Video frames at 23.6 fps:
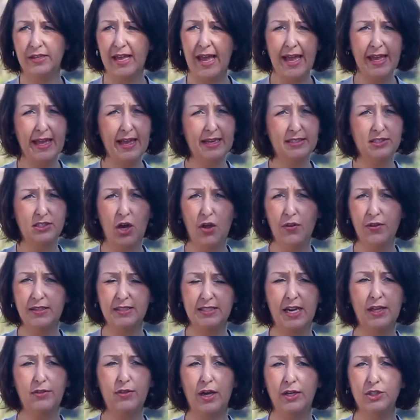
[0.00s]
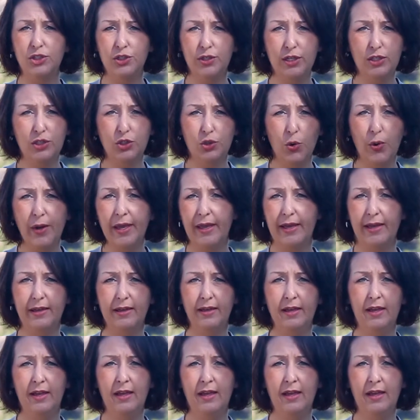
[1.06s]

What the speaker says: hey, I saw this and I thought you'd enjoy it.